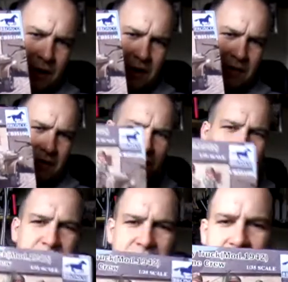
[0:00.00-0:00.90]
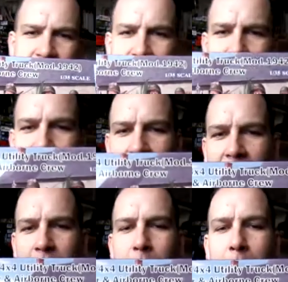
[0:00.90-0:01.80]
I don't know if you can see as
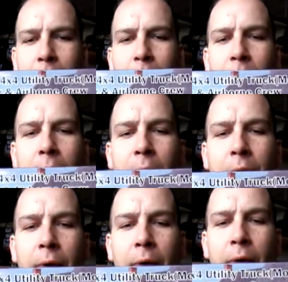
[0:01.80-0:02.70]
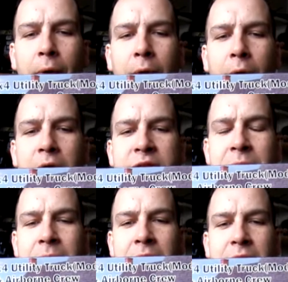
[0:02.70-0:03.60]
well, but is
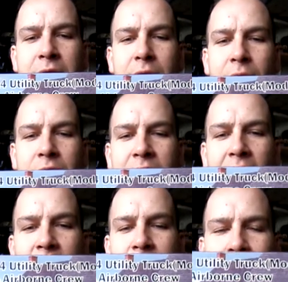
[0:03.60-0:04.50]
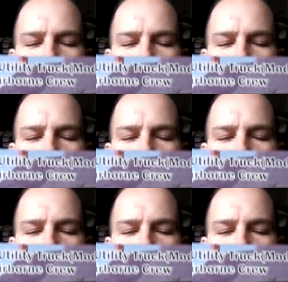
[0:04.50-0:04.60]
it me or the guy on the